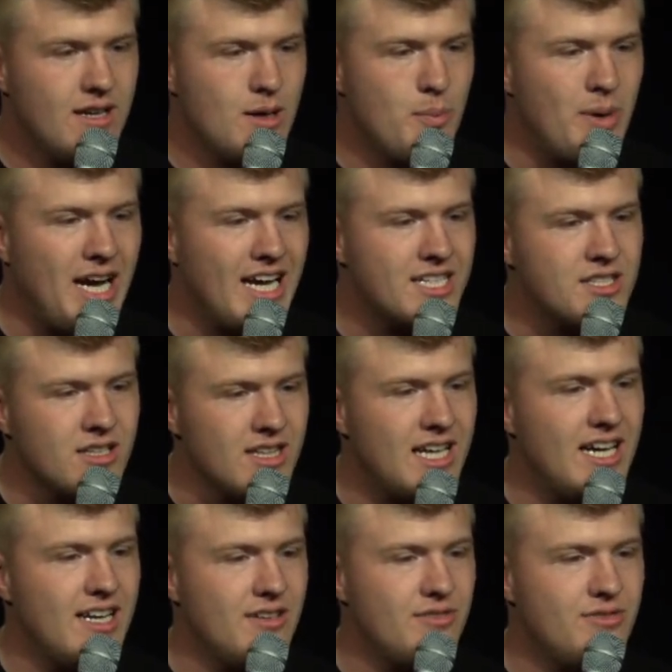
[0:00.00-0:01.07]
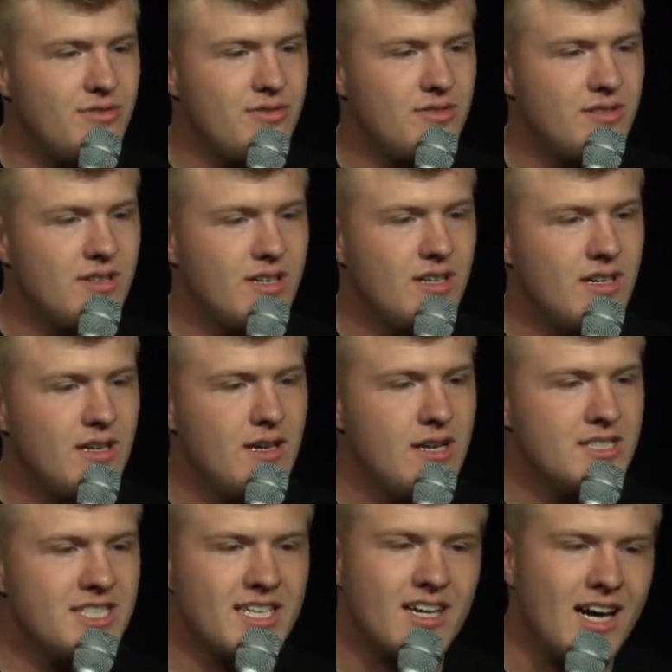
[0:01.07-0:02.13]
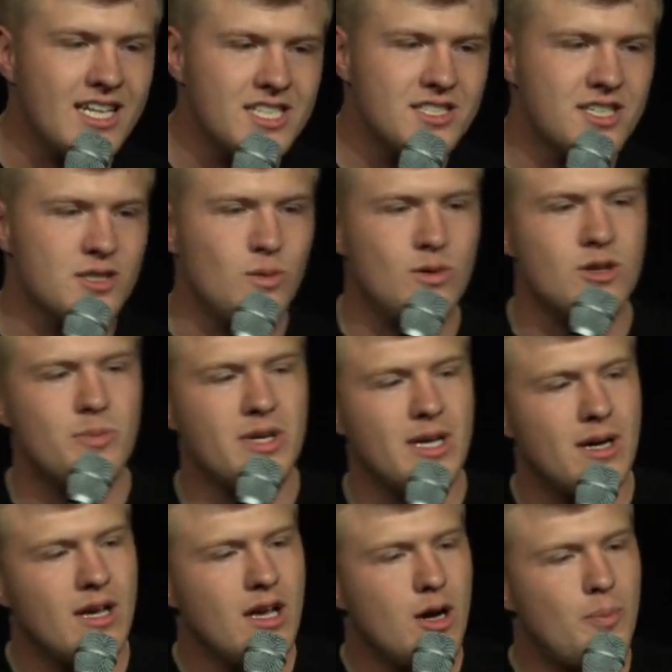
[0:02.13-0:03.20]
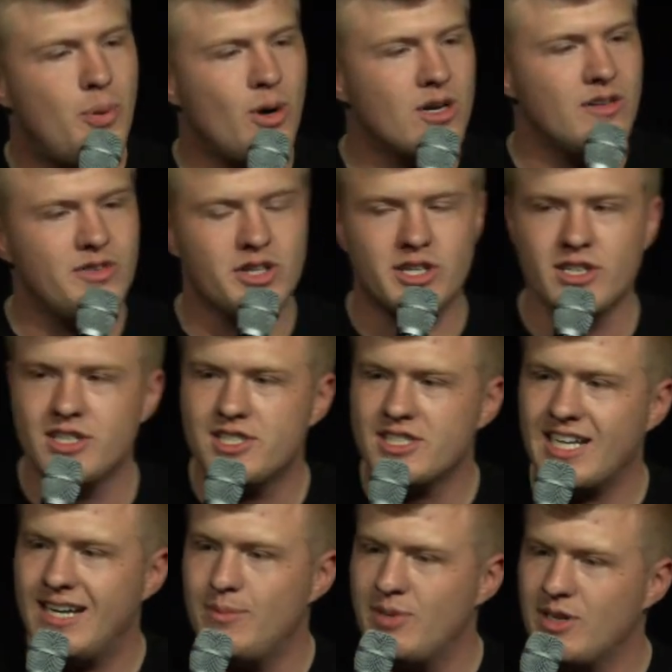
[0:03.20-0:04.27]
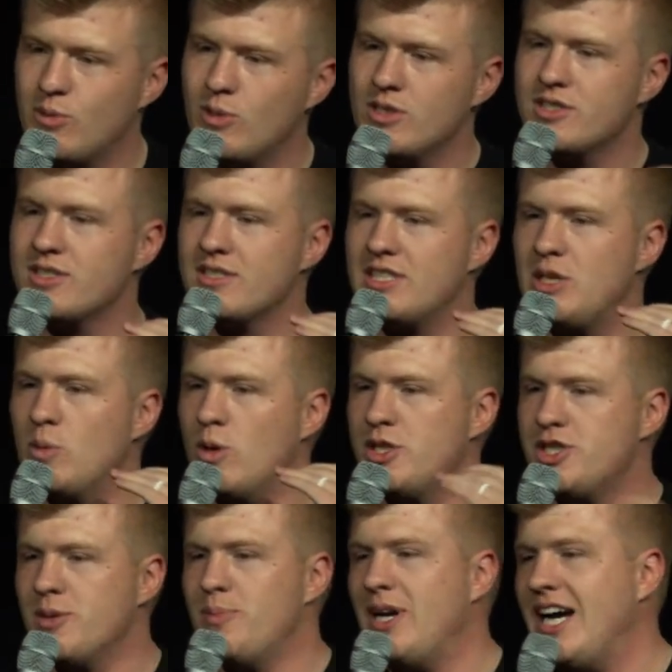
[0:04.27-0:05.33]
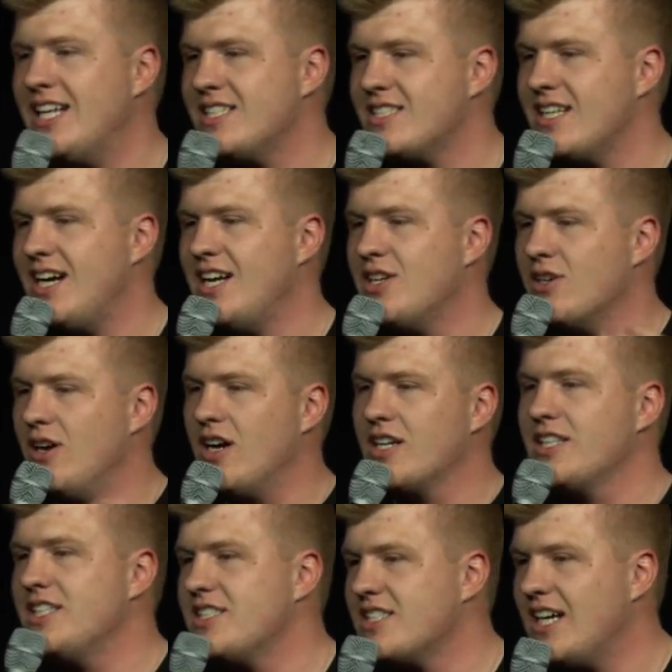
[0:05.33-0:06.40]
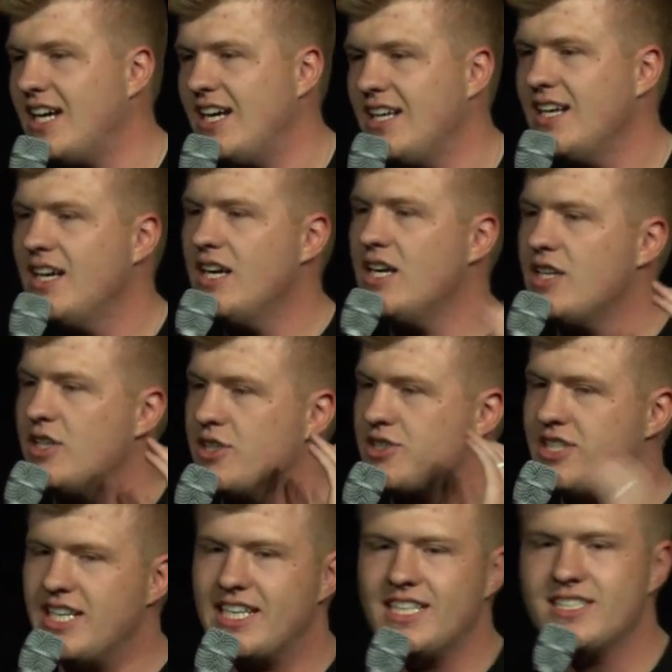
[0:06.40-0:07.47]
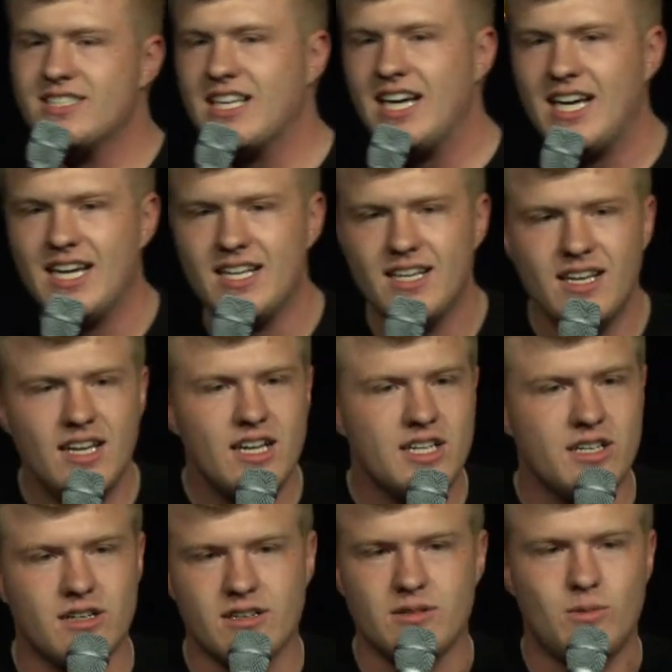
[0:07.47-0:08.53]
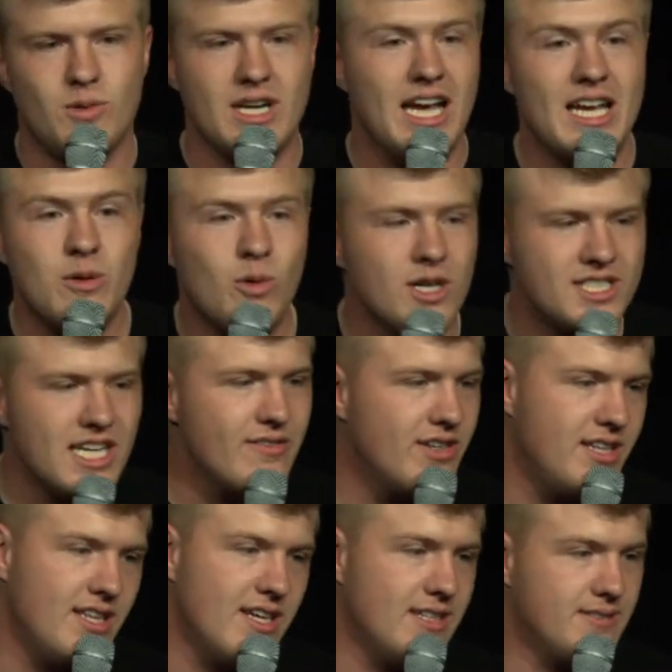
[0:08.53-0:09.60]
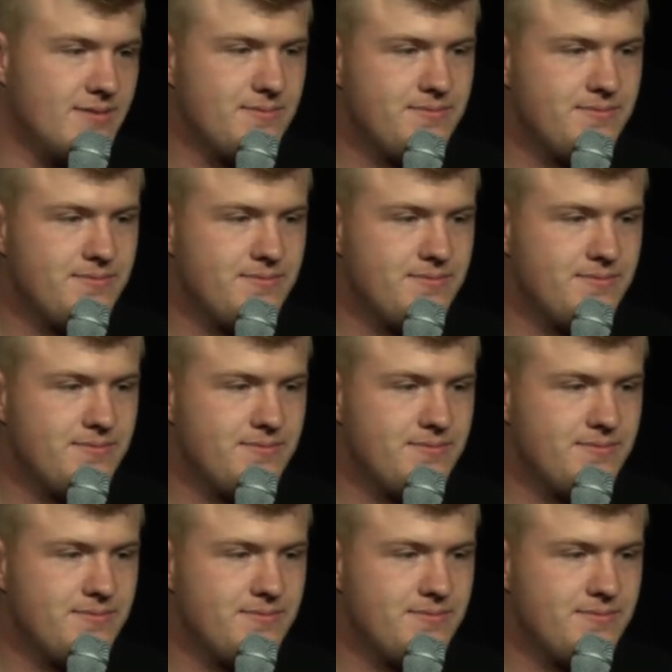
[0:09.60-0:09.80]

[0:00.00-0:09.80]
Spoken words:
back to life. See, God just doesn't want to be a part of your good side, but He wants your bad side, your ugly side, your stinky side, He wants everything.